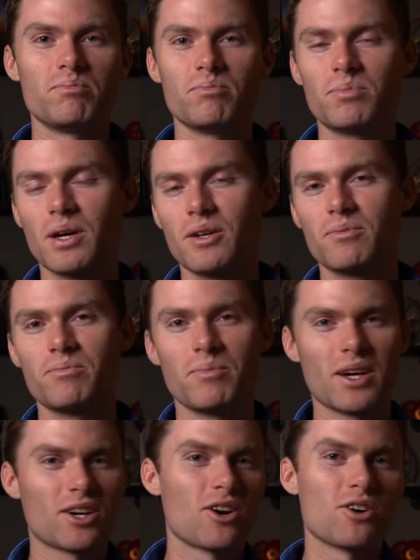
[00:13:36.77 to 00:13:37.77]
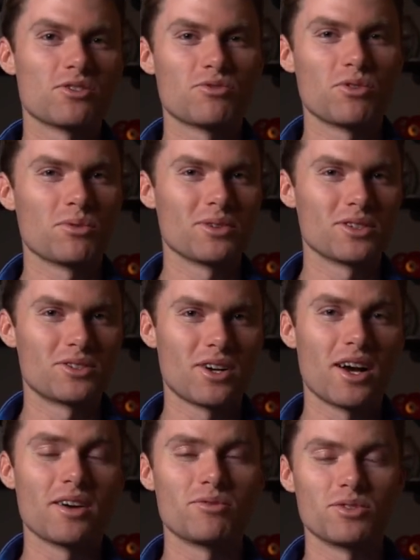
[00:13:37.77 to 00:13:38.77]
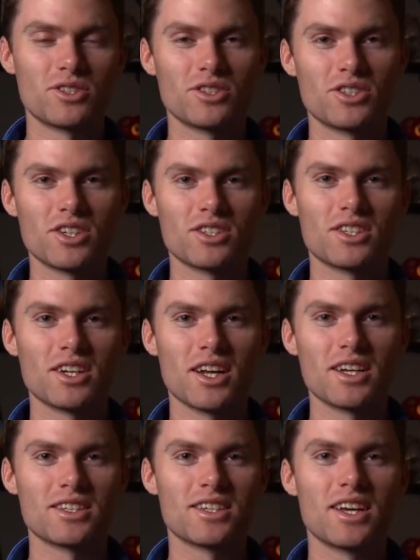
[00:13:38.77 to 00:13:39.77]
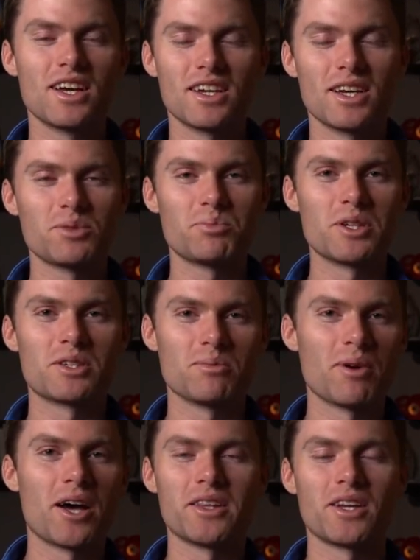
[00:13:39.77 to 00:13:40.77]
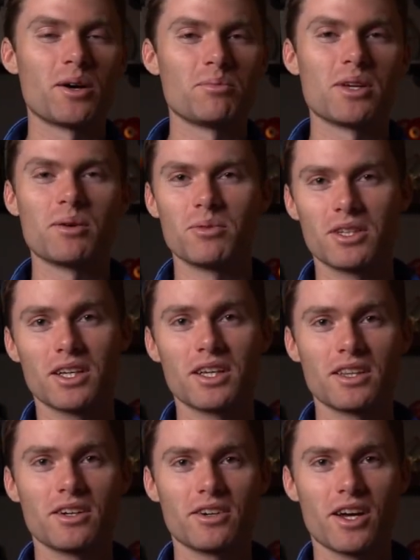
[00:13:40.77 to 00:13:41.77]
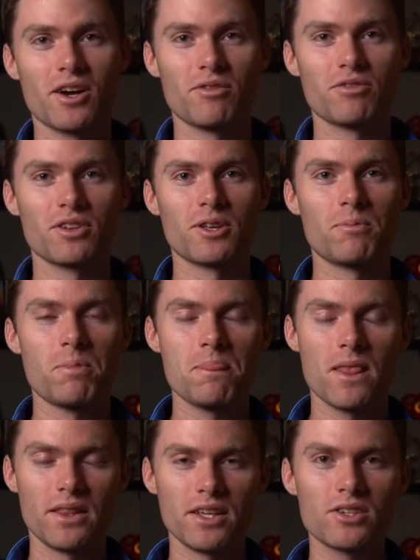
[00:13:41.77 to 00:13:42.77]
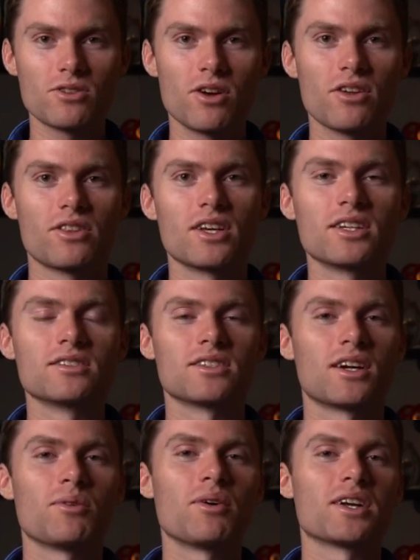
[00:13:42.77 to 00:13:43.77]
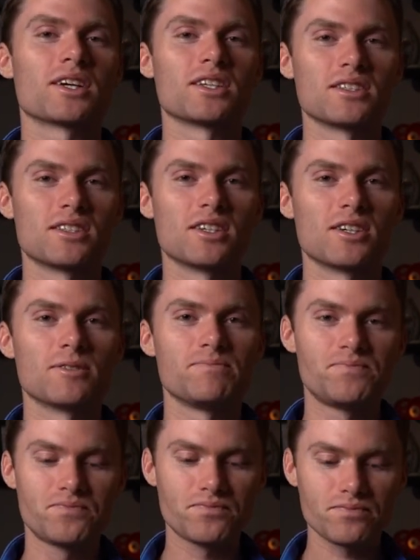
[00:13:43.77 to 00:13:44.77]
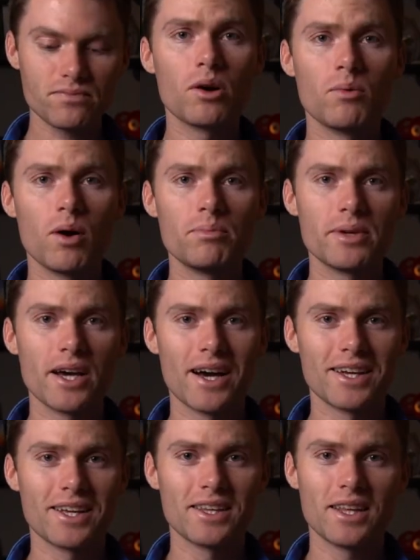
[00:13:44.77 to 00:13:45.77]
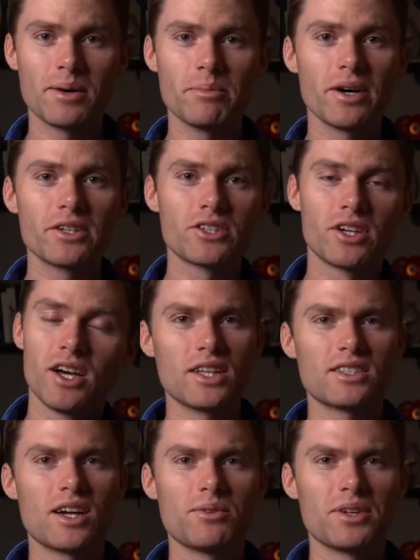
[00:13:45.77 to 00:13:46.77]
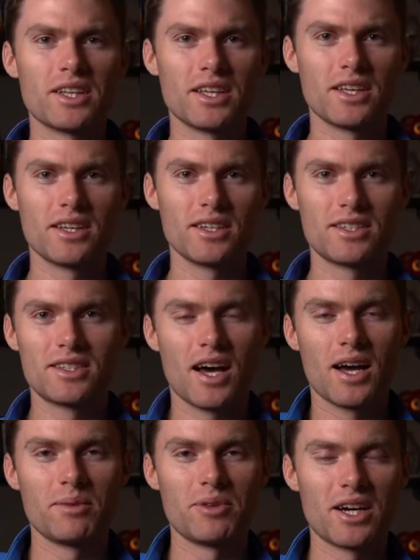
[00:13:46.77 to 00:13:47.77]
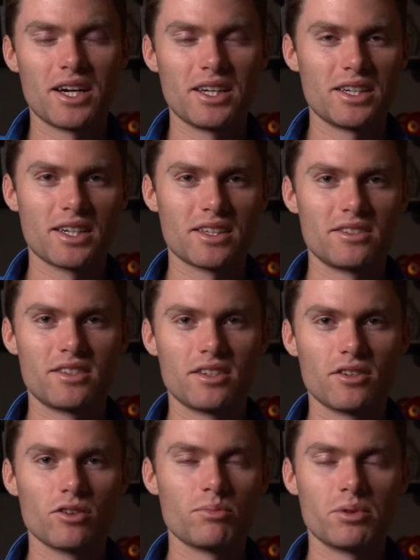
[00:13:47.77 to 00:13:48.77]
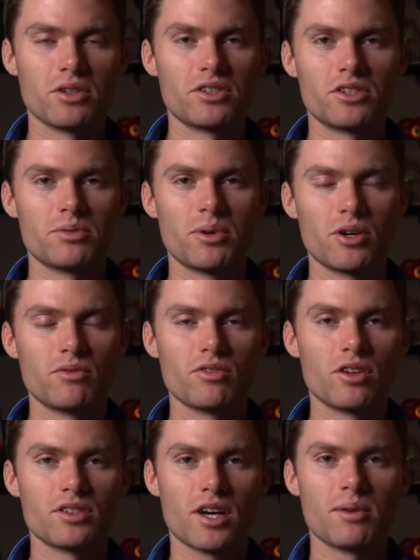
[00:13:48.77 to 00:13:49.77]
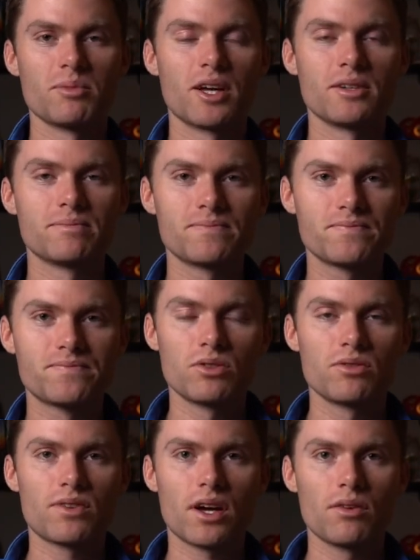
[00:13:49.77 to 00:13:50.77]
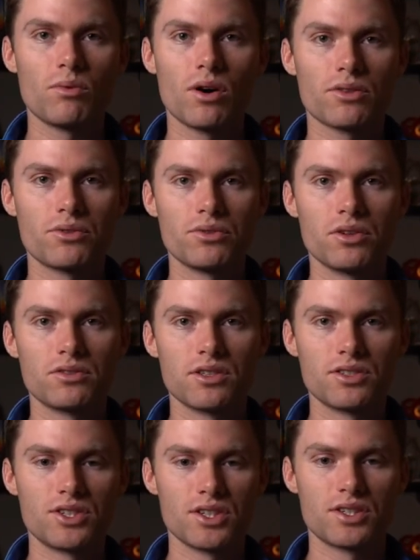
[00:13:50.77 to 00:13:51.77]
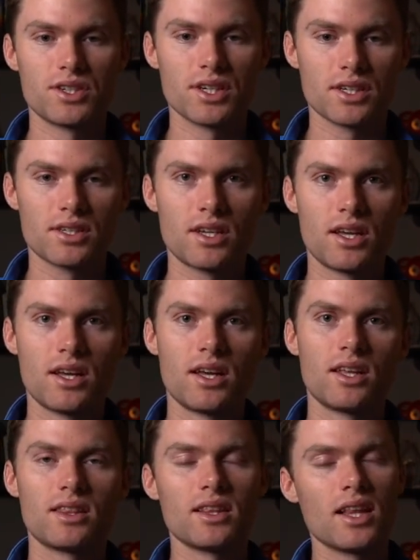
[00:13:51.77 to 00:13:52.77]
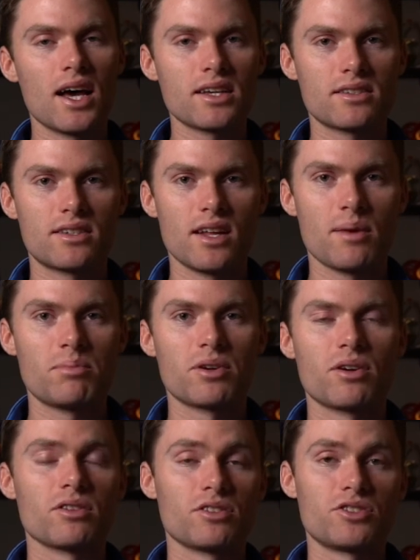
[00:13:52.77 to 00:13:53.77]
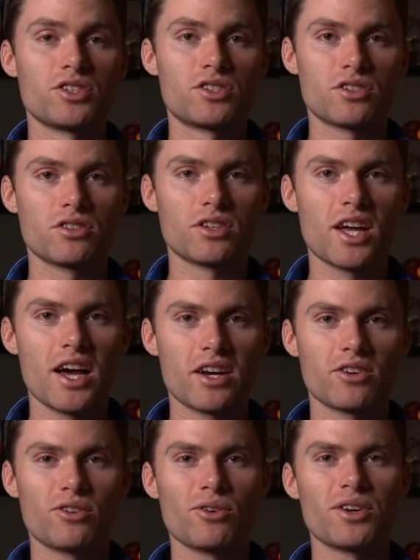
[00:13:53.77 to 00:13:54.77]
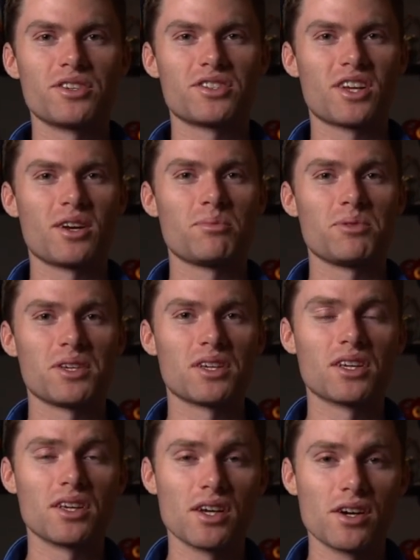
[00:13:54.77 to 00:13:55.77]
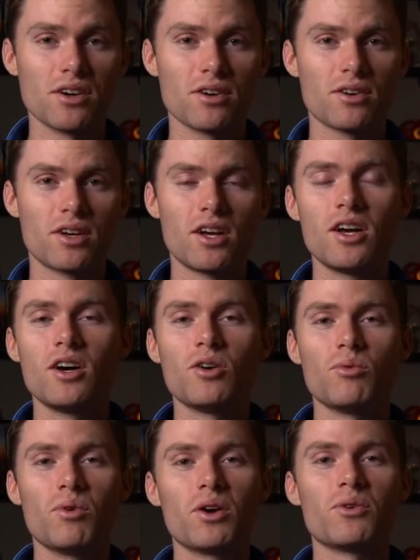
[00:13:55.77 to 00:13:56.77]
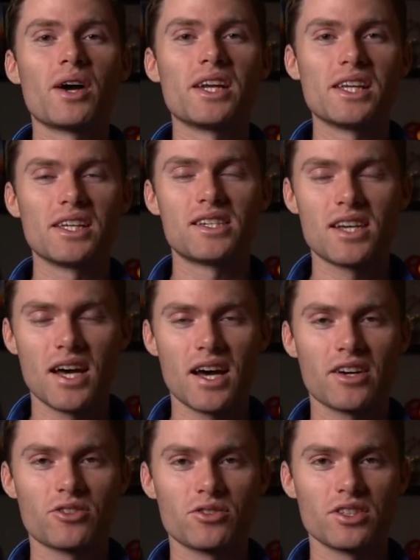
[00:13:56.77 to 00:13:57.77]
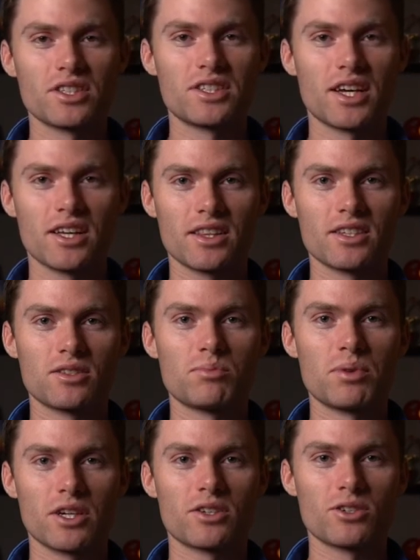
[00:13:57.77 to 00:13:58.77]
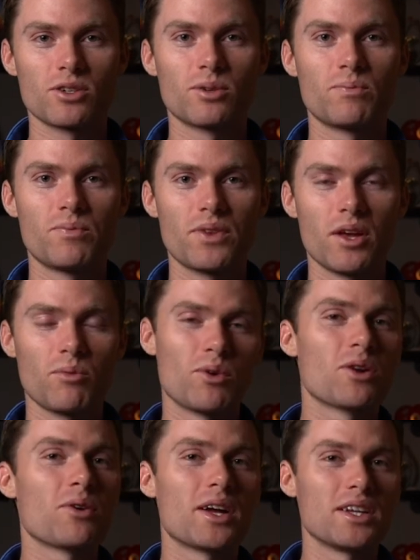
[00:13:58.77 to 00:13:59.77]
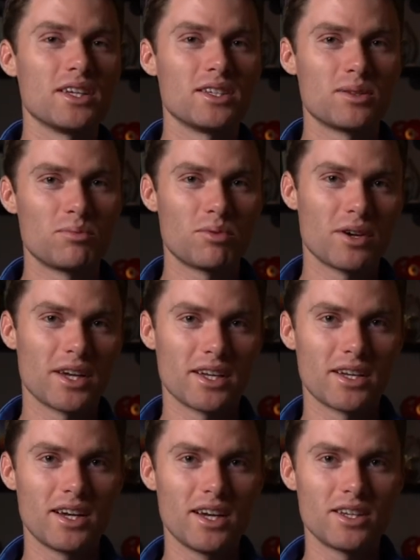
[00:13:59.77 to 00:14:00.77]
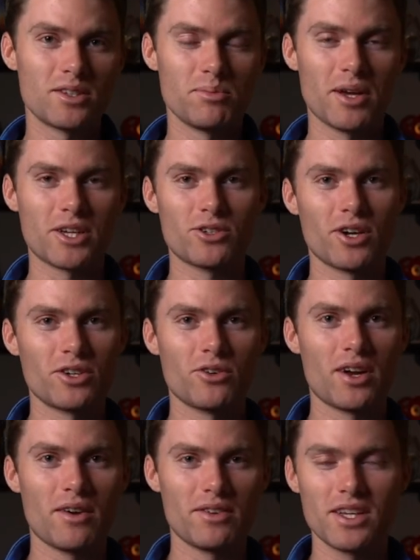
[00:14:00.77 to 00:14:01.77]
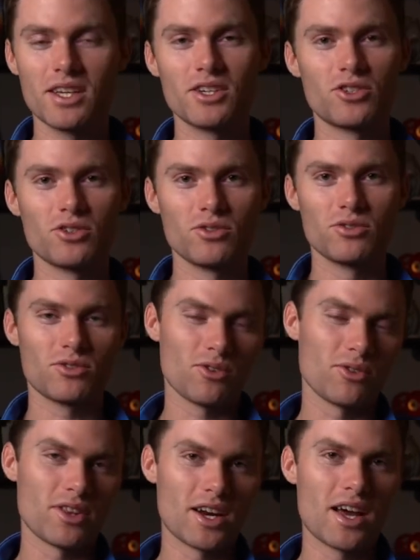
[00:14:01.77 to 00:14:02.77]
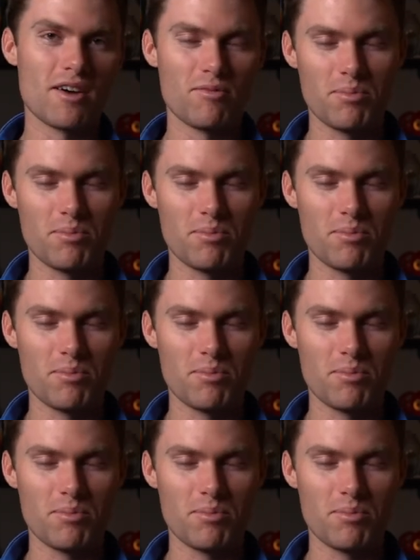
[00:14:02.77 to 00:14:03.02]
but my car's 4-wheel drive, which is just a nice peace of mind that I'll be able to get there carefully. And these are all things that I want to consider. I know I won't be hiking that much, so that's not really time that I need to consider or build into my overall timeline. So once we've kind of walked through those logistics, the last step in our logistical category is going to be gear. What do I need to actually take this picture? And what do I need to bring to make sure I don't have any issues or that I have